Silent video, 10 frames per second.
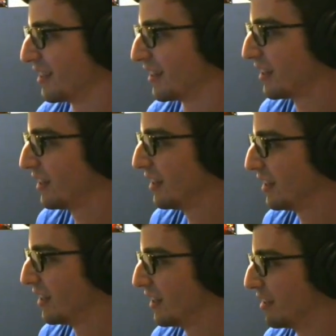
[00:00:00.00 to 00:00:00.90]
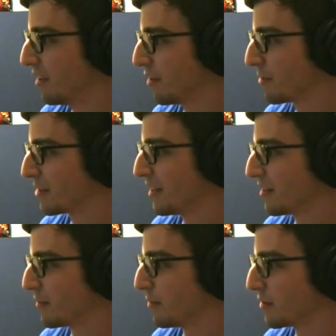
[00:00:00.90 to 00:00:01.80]
Like in 100% you're
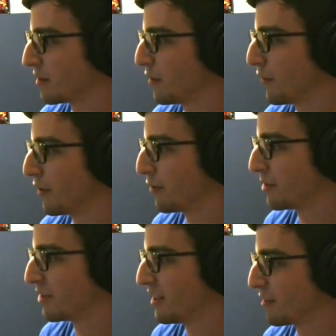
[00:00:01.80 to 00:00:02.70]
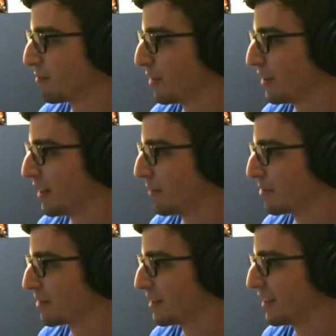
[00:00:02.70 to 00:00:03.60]
supposed to do funnel machines, but in any
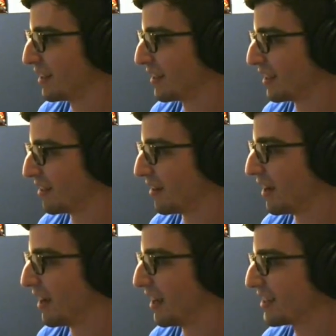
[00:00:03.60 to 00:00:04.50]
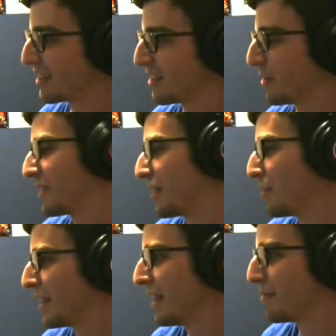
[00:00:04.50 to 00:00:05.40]
percent like you're not. So I
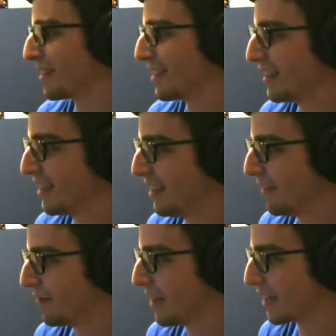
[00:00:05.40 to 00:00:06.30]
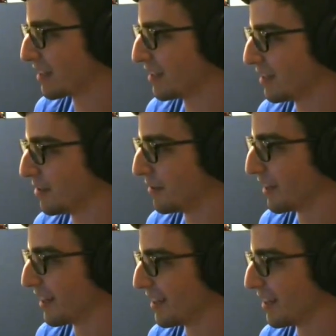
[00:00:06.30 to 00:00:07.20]
sometimes like accidentally do
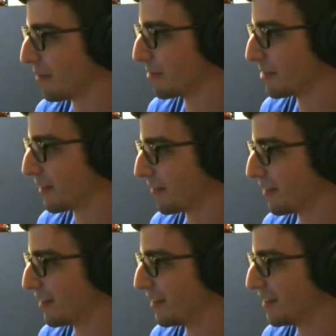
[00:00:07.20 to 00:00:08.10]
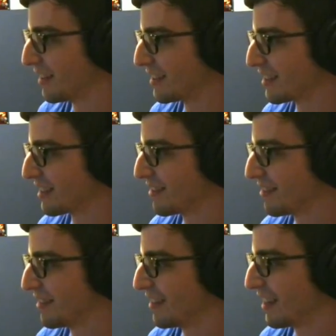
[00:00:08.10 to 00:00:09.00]
that in an 80% run. It's just
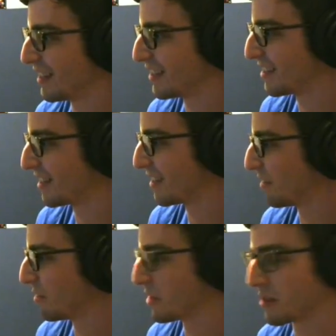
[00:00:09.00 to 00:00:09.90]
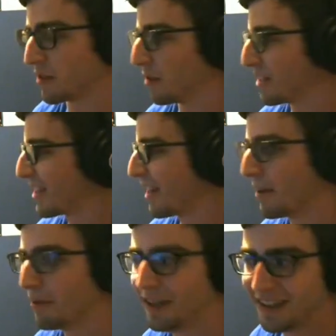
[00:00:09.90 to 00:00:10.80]
I just loses so much time.